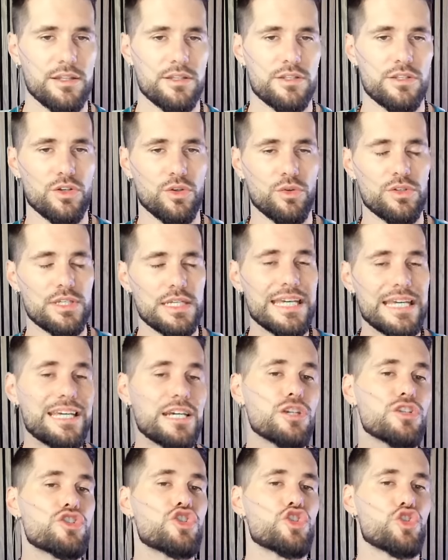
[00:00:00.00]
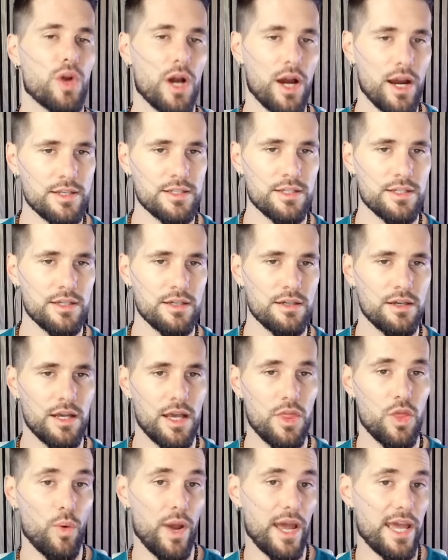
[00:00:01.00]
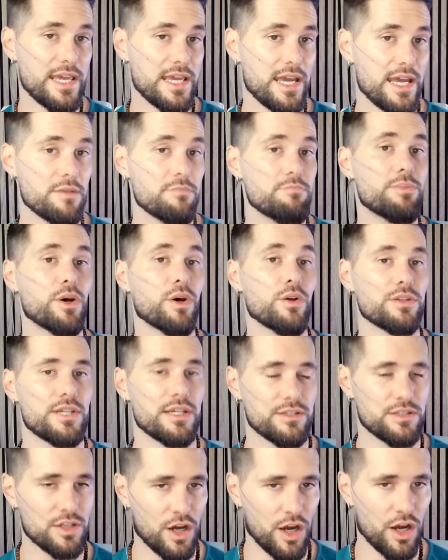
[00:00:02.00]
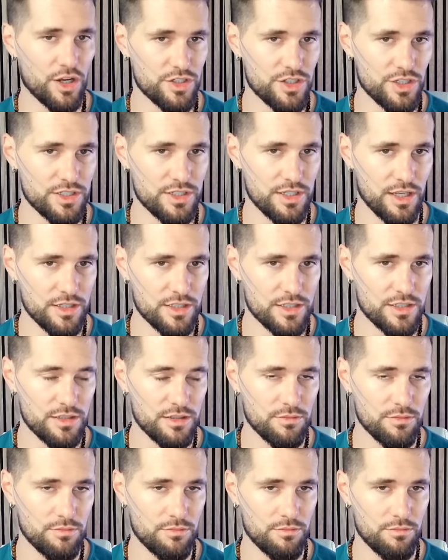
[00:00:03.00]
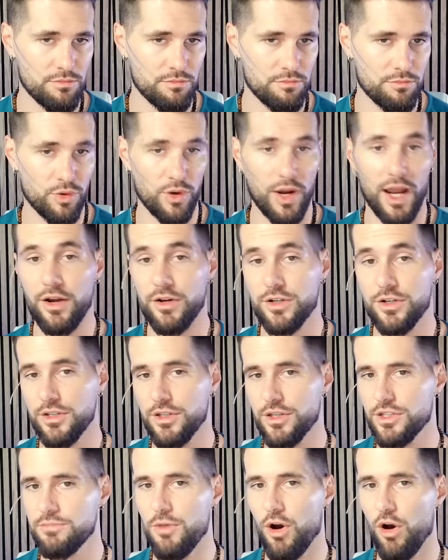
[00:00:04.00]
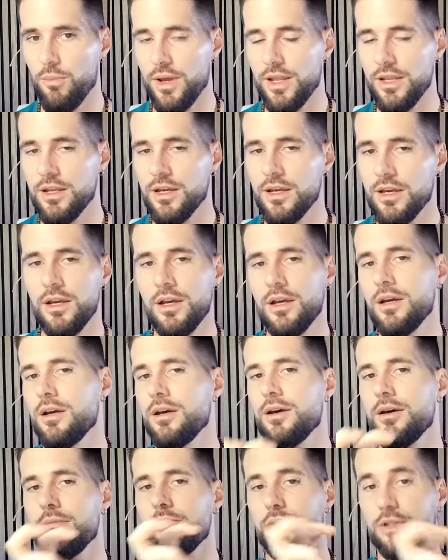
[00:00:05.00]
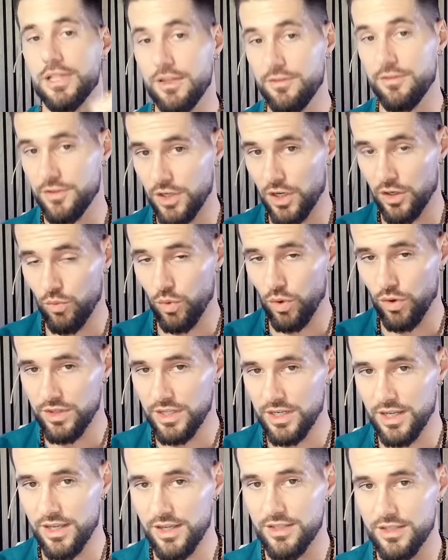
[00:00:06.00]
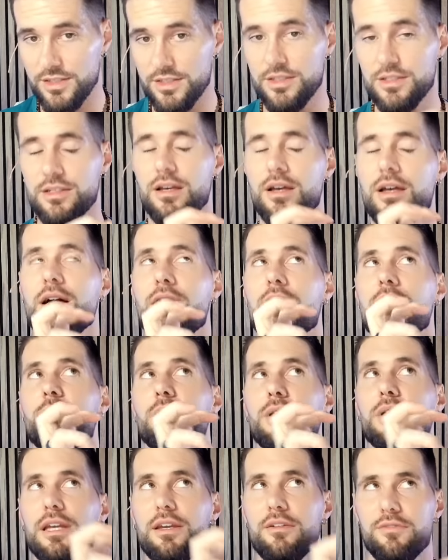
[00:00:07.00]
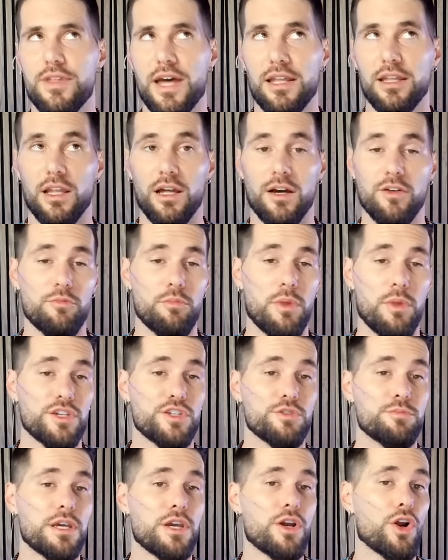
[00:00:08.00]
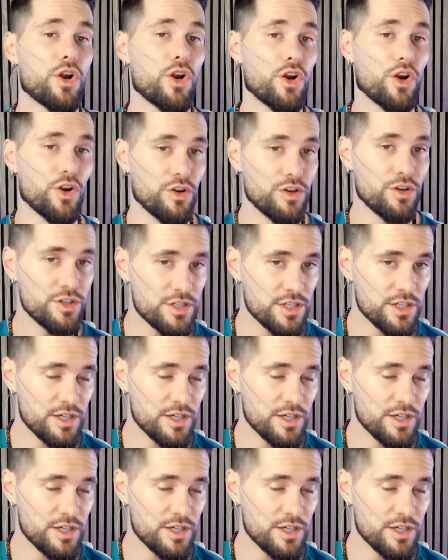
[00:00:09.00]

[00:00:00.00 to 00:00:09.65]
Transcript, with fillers: to deconstruct the way he had built his consciousness prior to this moment belief in unworthiness, belief that love must be earned.